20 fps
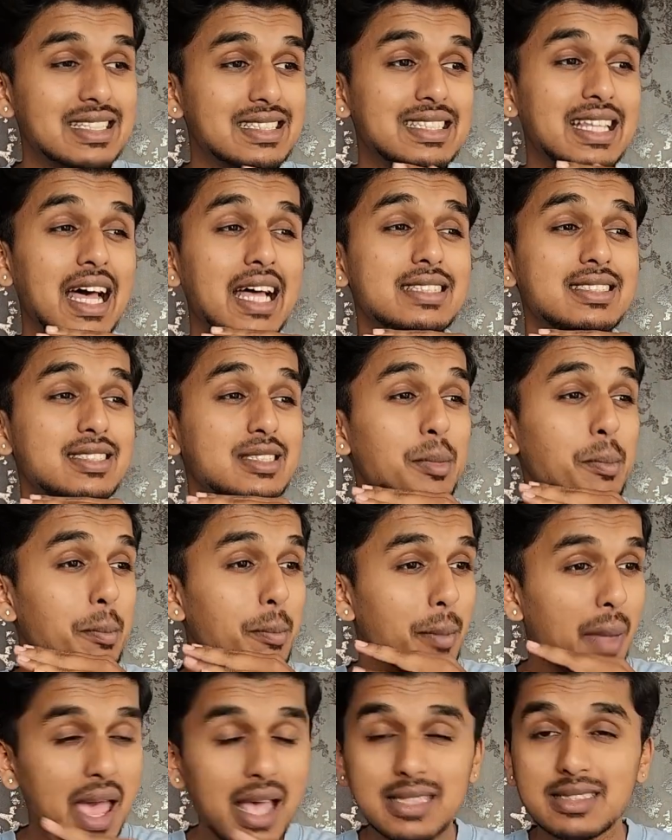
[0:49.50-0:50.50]
That's a
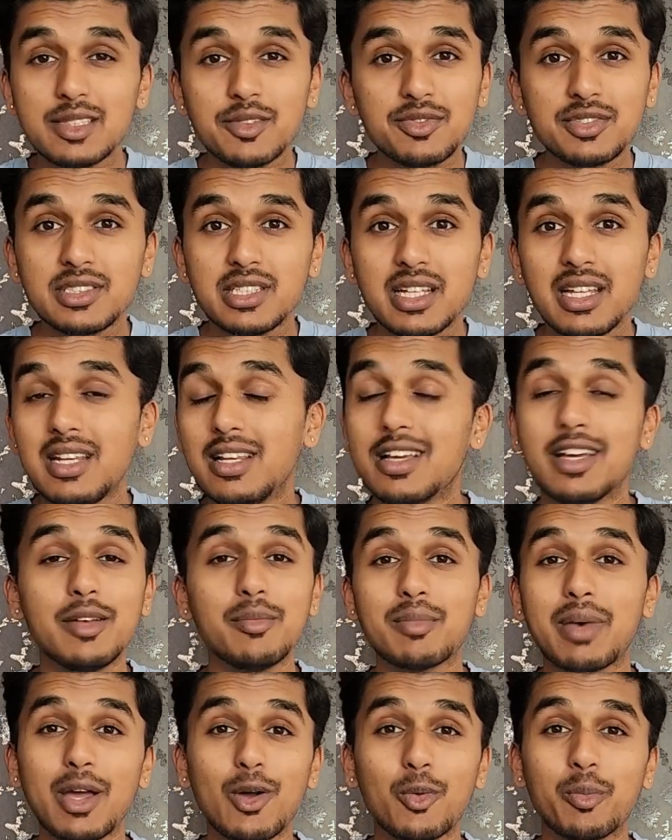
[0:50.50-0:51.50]
massive steal
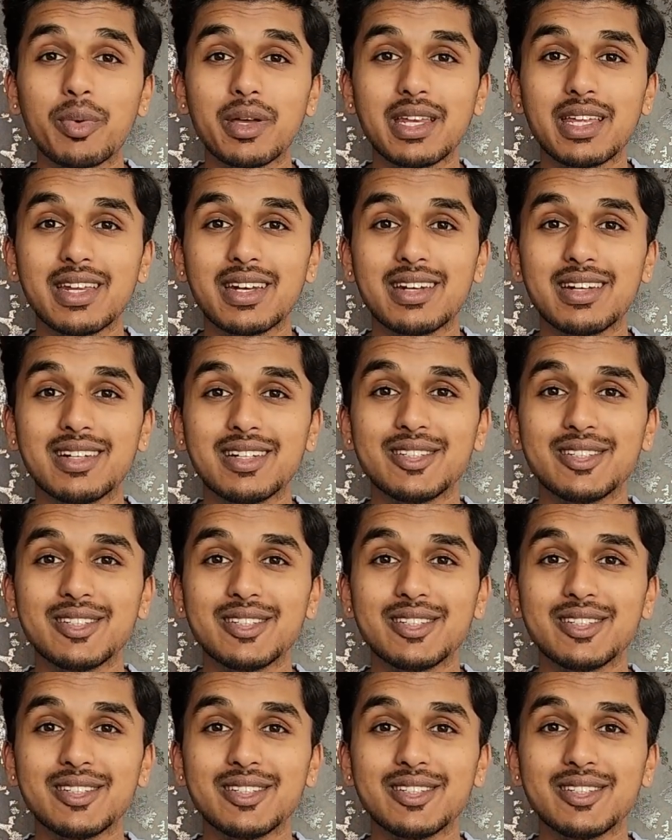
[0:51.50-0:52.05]
in my opinion.